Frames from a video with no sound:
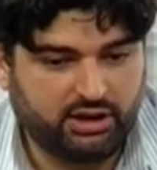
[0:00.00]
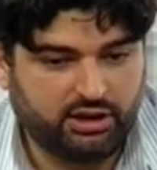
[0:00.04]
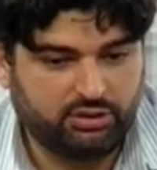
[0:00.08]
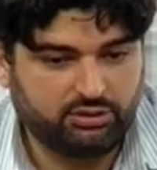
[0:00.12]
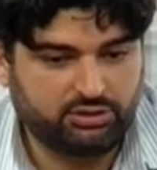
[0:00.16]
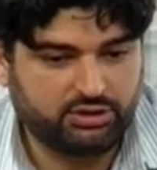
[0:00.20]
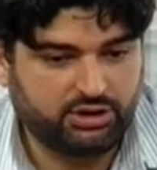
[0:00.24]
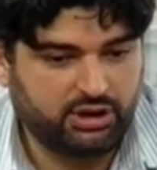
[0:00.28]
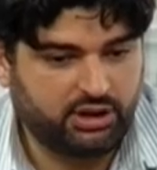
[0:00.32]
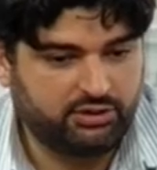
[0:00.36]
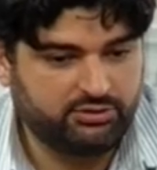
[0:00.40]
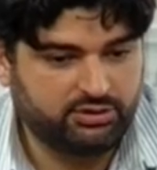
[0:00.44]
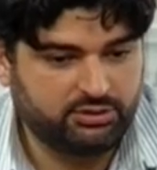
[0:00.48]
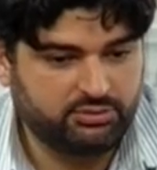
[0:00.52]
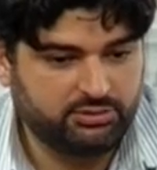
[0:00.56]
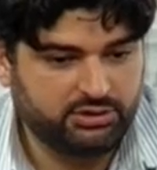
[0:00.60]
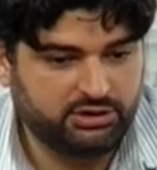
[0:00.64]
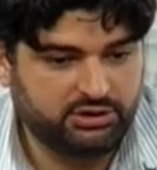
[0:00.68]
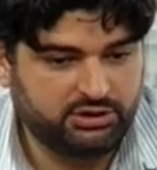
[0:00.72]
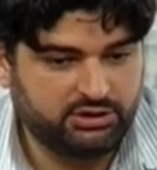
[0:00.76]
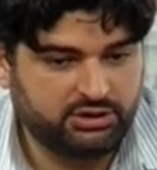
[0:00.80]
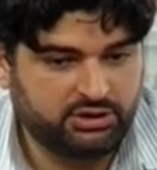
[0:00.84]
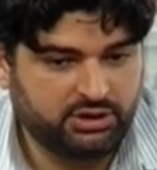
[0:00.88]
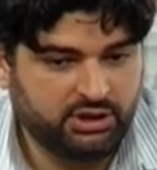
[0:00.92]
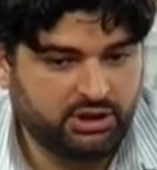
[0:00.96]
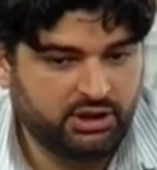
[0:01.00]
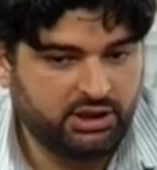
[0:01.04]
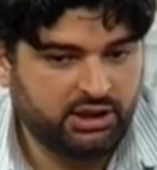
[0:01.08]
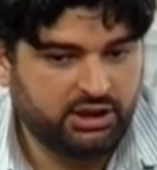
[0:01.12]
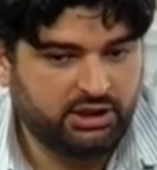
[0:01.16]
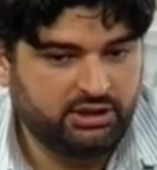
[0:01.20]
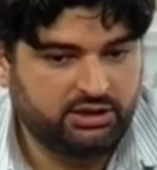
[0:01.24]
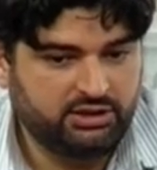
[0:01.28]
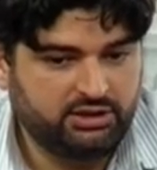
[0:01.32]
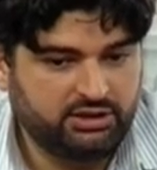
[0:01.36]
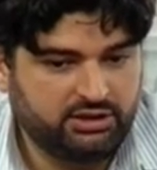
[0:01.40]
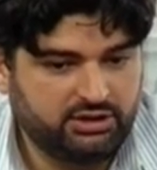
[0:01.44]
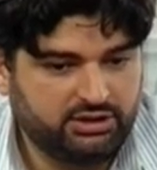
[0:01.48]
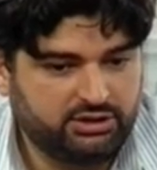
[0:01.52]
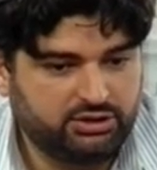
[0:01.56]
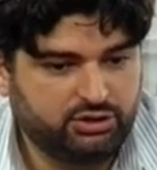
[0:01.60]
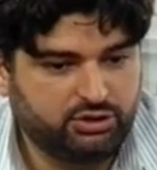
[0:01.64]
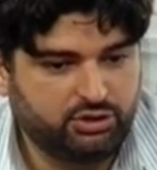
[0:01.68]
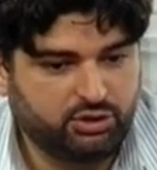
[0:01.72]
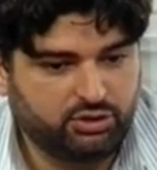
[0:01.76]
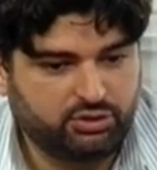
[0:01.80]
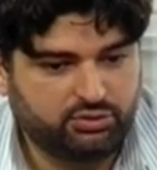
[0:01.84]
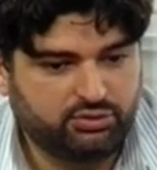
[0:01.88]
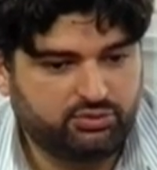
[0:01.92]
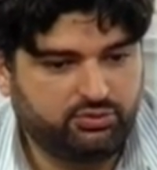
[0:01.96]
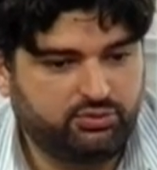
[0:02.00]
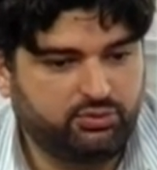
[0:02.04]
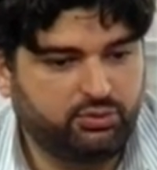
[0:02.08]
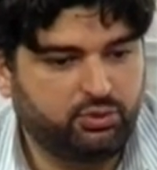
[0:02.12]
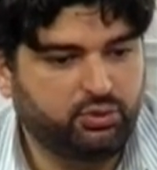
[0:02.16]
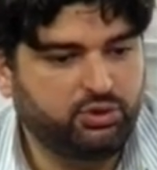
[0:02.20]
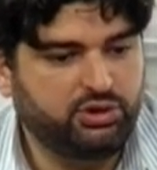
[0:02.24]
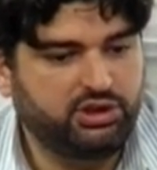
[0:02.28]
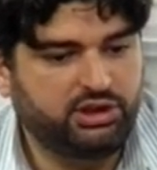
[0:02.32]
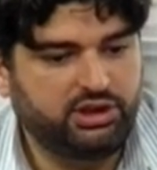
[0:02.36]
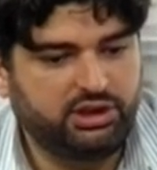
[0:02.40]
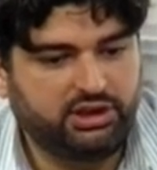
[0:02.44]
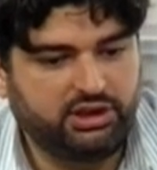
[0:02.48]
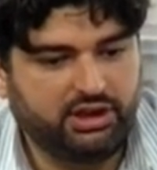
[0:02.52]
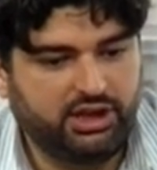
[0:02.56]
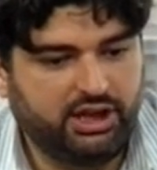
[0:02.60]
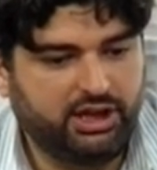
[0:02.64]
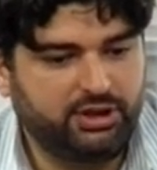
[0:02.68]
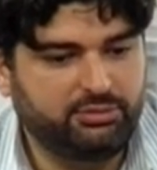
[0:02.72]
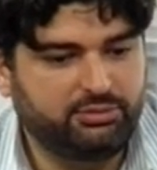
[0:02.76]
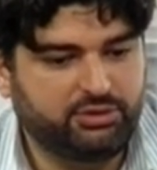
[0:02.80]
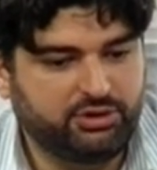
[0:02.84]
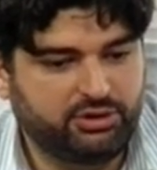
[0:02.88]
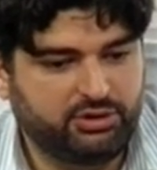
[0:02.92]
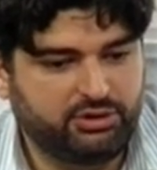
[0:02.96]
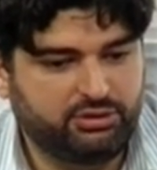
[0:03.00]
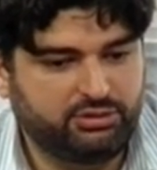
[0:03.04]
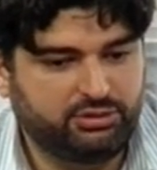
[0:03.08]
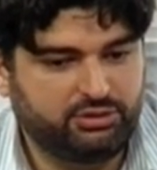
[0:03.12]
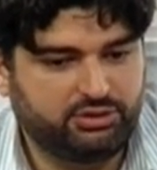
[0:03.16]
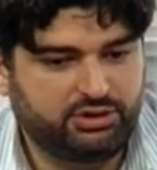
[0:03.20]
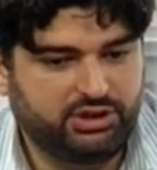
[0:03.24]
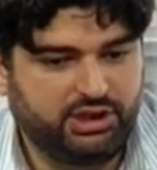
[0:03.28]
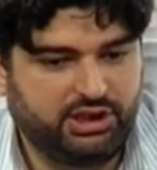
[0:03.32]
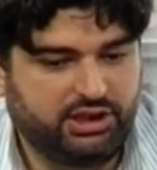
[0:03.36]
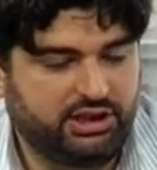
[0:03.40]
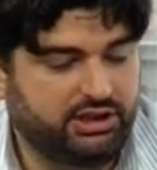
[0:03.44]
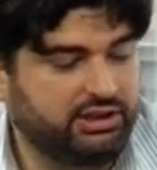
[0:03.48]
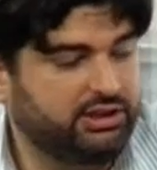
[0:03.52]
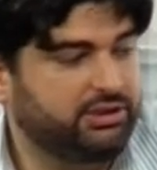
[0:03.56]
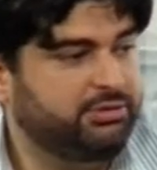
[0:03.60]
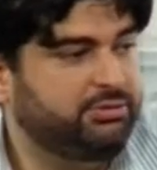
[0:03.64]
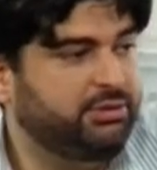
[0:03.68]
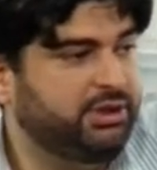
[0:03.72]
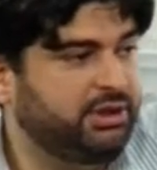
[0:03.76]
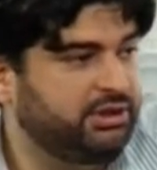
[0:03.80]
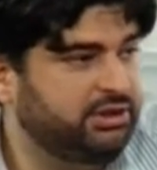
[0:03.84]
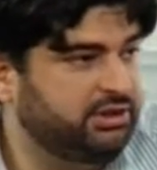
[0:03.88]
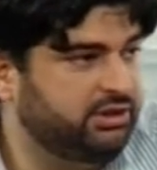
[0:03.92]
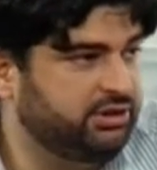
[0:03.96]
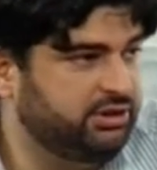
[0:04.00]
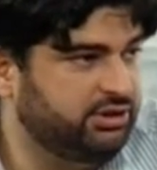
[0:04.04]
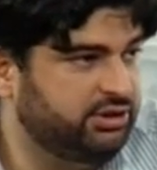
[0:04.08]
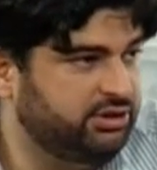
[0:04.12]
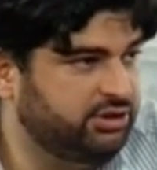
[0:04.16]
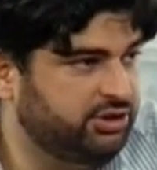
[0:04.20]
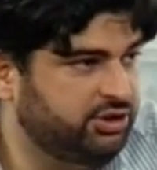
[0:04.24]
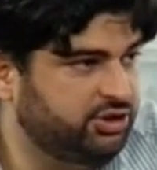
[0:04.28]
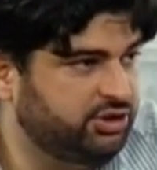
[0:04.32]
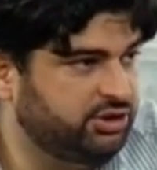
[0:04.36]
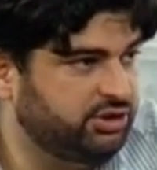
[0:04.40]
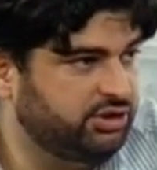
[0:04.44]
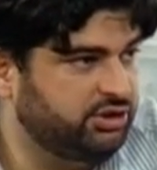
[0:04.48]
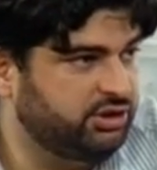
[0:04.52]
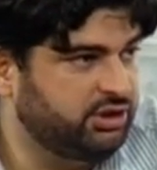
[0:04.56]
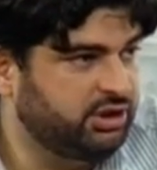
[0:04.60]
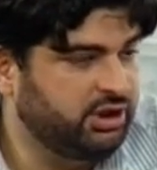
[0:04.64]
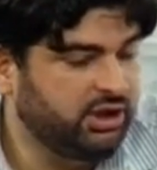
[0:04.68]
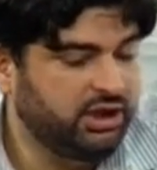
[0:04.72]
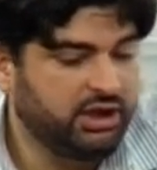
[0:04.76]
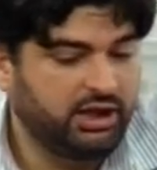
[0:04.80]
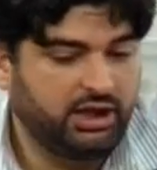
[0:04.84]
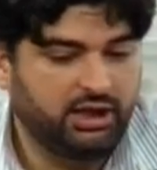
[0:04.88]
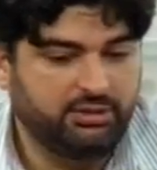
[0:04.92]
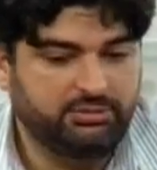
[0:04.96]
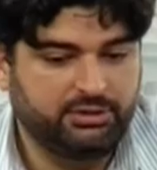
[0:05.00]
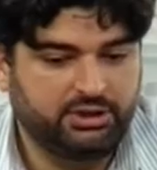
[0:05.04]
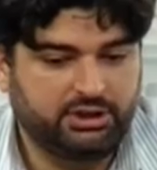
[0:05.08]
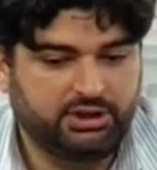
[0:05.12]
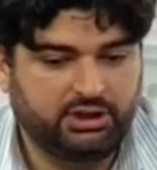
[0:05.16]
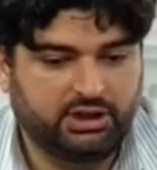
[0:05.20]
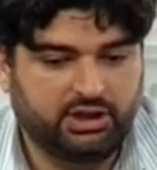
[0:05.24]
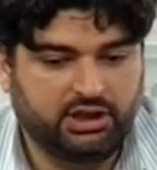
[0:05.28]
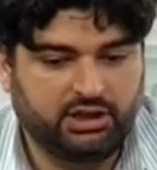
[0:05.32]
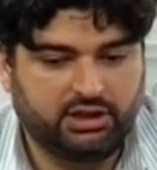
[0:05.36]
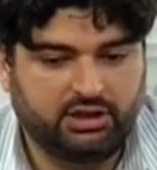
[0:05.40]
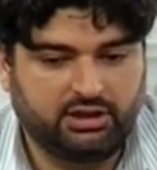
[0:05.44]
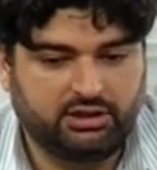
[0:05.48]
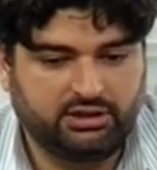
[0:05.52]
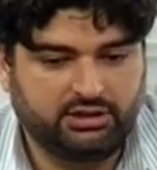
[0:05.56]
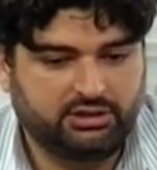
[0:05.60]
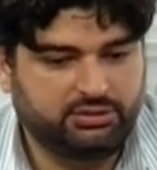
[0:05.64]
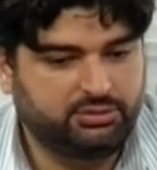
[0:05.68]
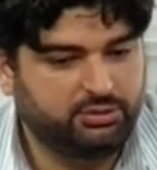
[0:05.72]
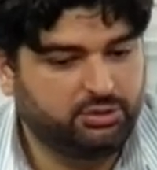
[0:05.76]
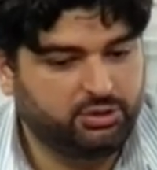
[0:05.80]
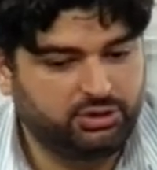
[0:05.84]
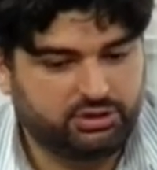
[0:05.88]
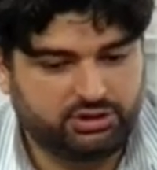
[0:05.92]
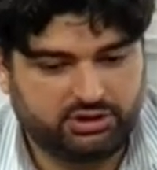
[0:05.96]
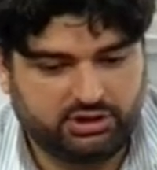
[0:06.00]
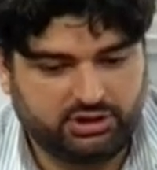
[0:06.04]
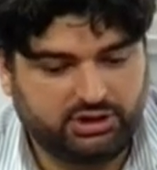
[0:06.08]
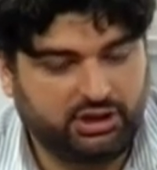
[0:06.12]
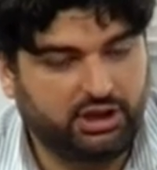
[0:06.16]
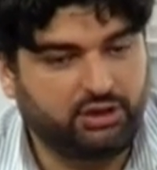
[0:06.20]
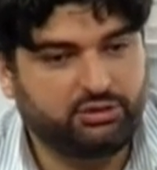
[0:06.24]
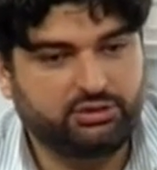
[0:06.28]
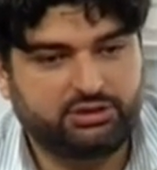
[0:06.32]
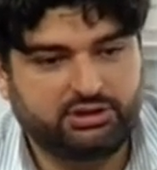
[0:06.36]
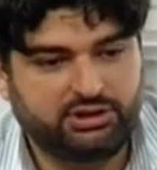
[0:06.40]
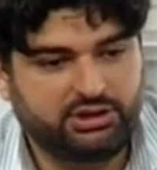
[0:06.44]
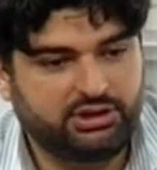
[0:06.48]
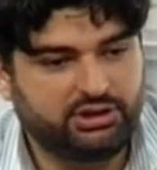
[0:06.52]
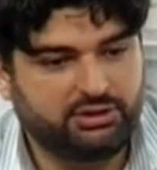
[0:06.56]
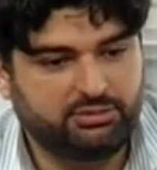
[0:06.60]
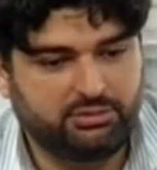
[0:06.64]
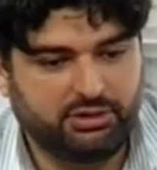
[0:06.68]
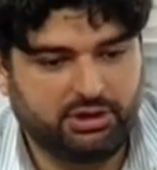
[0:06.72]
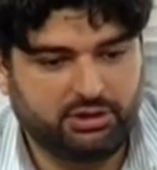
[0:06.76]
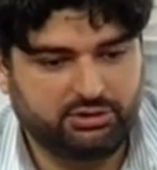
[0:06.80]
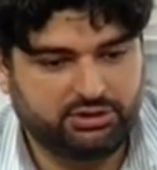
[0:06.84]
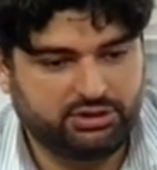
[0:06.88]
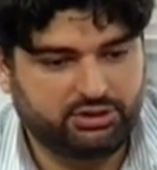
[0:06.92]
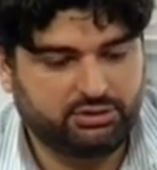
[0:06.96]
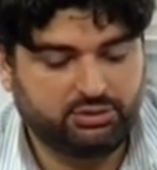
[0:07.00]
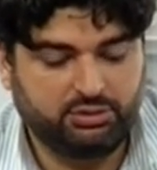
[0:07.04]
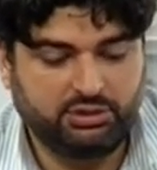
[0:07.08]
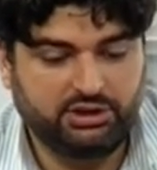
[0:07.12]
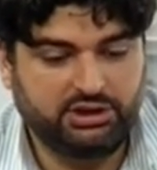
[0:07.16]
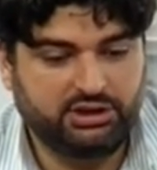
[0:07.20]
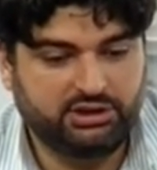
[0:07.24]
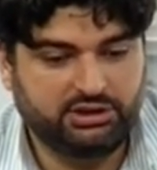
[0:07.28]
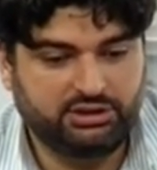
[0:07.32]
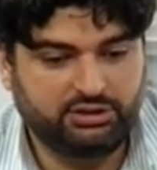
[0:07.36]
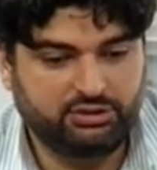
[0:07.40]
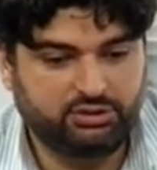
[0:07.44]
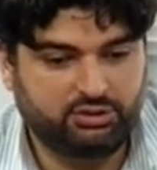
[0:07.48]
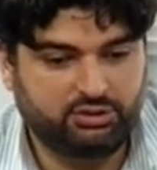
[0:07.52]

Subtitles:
our government is not fully able to take independent decisions. I mean, it was announcing about its willingness